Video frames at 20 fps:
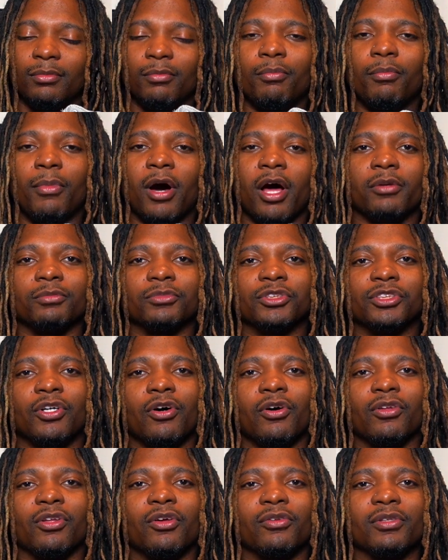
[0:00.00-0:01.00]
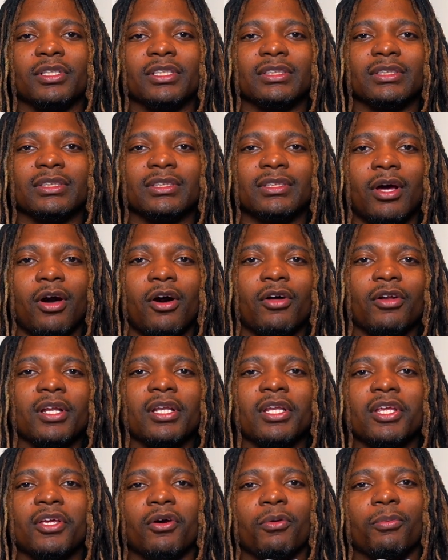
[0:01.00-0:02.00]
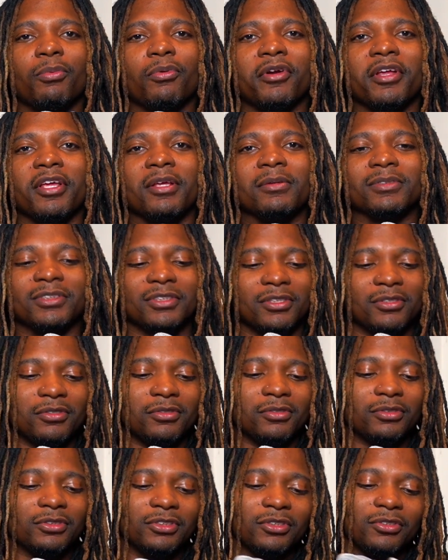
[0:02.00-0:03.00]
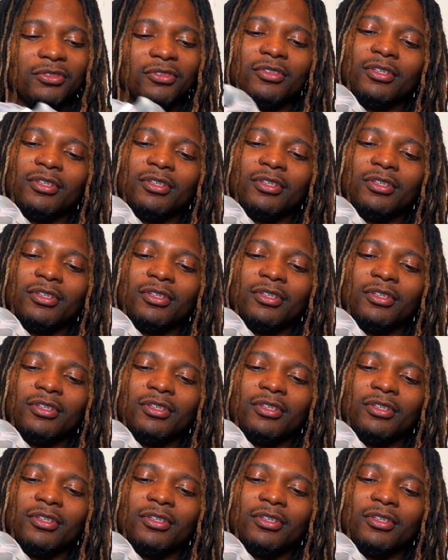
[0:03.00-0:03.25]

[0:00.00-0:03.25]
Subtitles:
bottom sole on this is called a neoprene sole. So